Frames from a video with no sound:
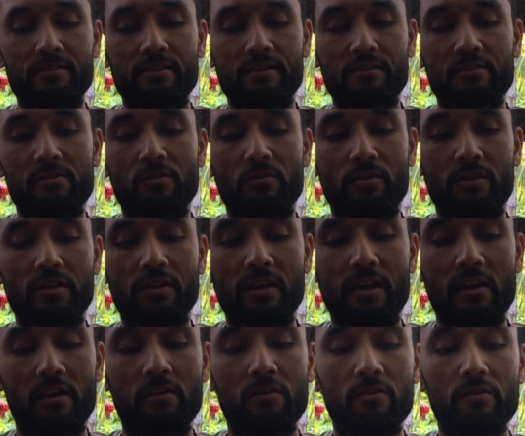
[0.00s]
just look
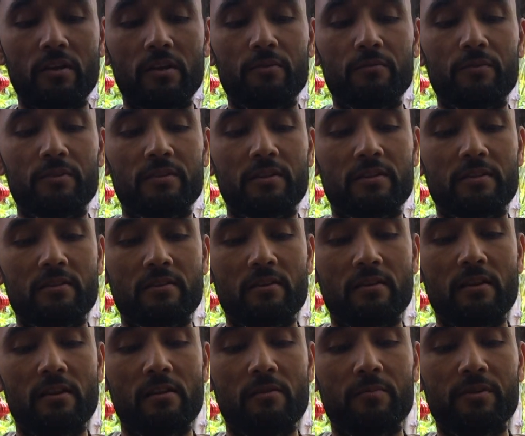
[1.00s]
yellow and with a
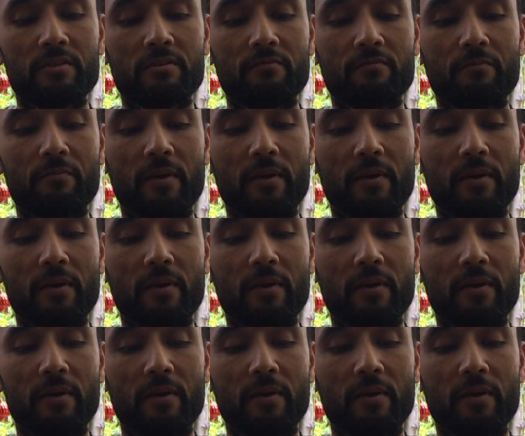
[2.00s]
little bit of